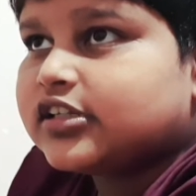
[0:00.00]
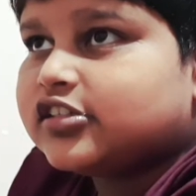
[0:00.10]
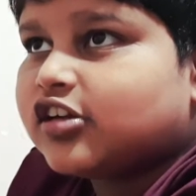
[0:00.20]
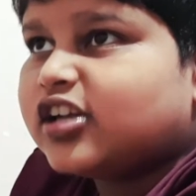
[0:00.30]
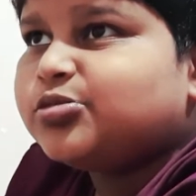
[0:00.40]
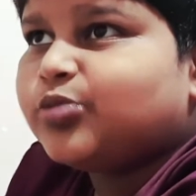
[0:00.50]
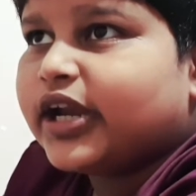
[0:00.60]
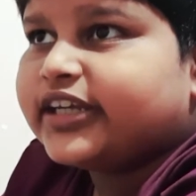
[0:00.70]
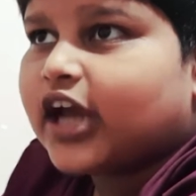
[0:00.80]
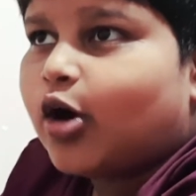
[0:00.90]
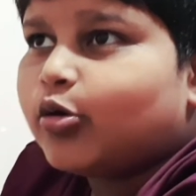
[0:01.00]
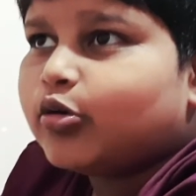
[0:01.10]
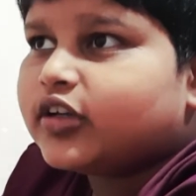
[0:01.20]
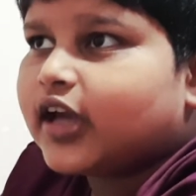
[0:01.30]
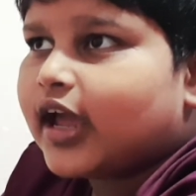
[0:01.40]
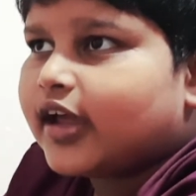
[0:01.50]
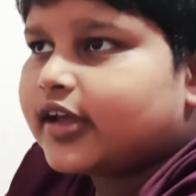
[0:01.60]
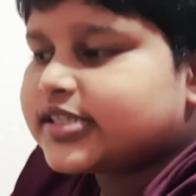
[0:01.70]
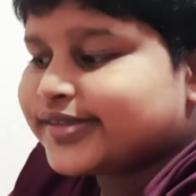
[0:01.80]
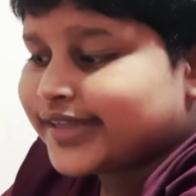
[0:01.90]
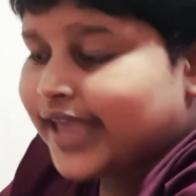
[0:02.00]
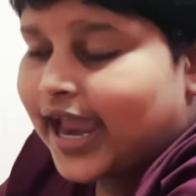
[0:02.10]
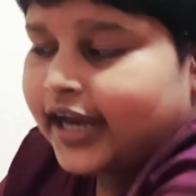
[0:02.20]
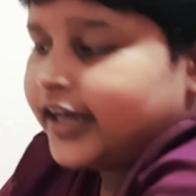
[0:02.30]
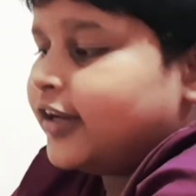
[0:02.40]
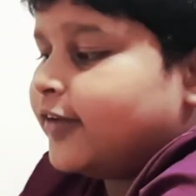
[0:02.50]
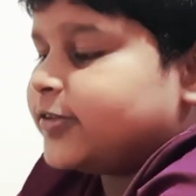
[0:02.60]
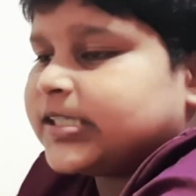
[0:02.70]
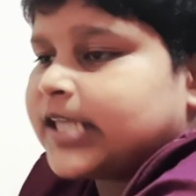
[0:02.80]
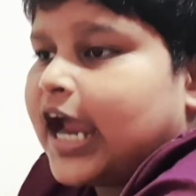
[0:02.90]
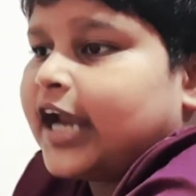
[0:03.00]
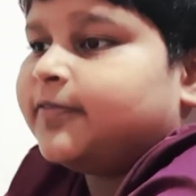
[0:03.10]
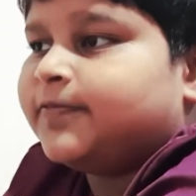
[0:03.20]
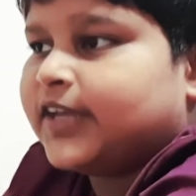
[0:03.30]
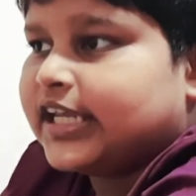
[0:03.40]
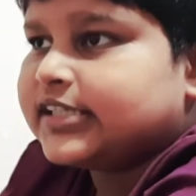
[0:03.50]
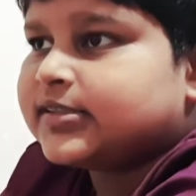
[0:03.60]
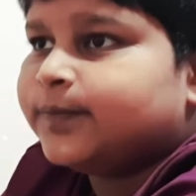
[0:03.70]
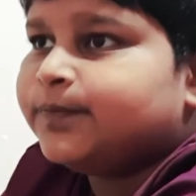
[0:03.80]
George went out in a sad face,